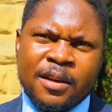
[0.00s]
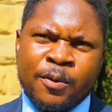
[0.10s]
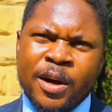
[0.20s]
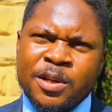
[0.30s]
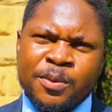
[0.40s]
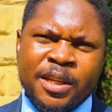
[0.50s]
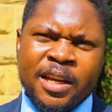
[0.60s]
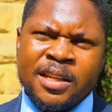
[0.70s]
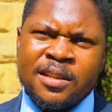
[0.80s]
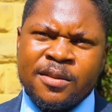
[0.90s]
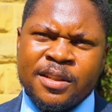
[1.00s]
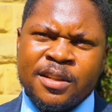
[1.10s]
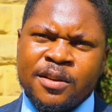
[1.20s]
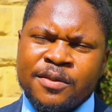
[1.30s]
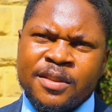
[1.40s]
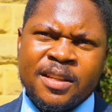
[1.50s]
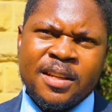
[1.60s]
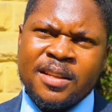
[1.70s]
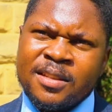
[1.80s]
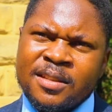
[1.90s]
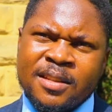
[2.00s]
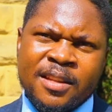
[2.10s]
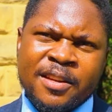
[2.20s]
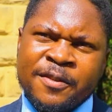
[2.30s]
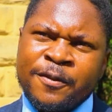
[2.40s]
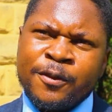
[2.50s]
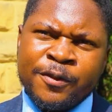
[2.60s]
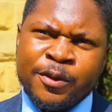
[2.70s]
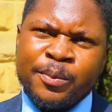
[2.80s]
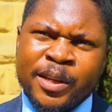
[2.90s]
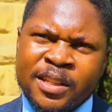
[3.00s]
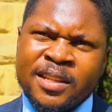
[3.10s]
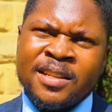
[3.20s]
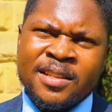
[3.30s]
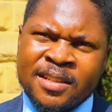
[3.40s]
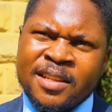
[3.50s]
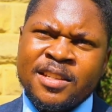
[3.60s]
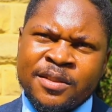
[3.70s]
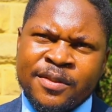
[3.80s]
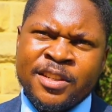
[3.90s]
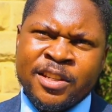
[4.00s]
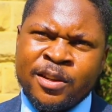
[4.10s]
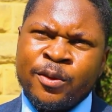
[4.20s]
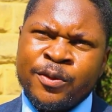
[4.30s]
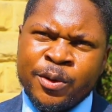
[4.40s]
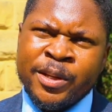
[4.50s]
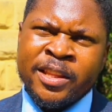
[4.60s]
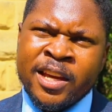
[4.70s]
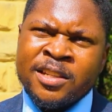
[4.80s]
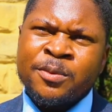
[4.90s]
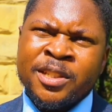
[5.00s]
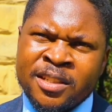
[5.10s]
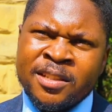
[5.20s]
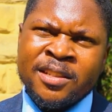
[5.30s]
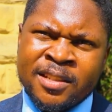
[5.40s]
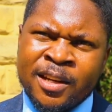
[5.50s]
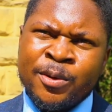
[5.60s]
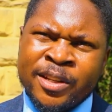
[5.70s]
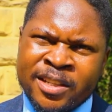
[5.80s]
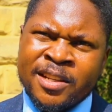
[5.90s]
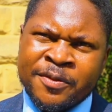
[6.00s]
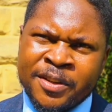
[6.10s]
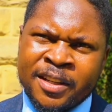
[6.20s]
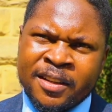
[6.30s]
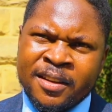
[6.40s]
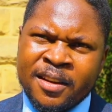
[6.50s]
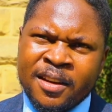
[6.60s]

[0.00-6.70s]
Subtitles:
what we get ourselves is the fulfillment and the satisfaction of knowing that we did it alone as Africa.